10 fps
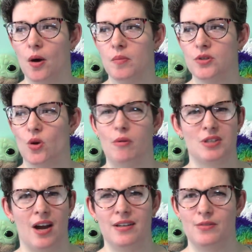So I was
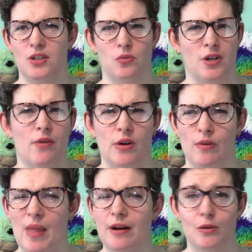kind of still recovering from
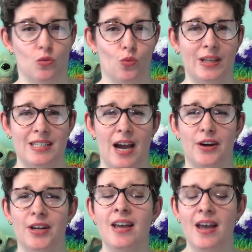that. I was really
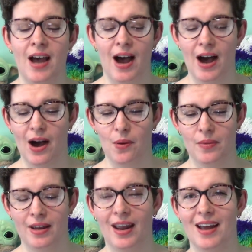tired.
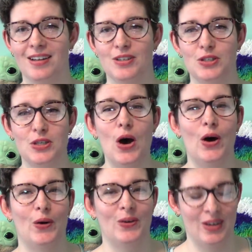And
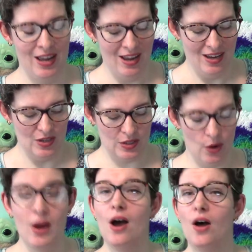so
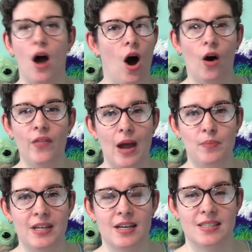all that
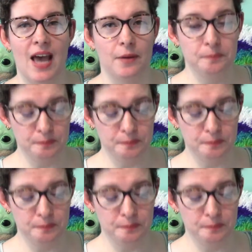being said,